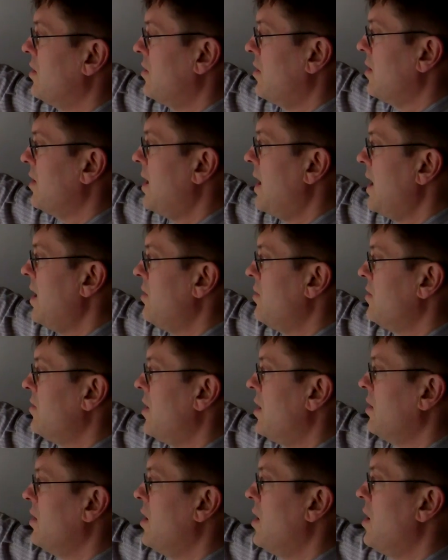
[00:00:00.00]
Sorry, k and
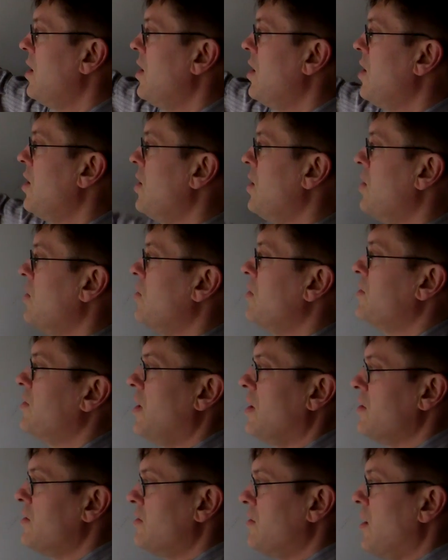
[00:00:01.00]
result.
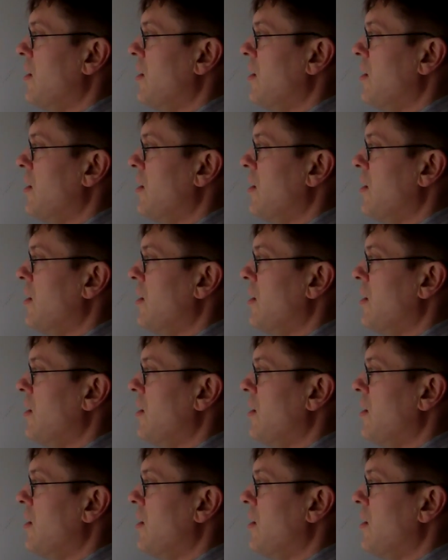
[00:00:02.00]
Result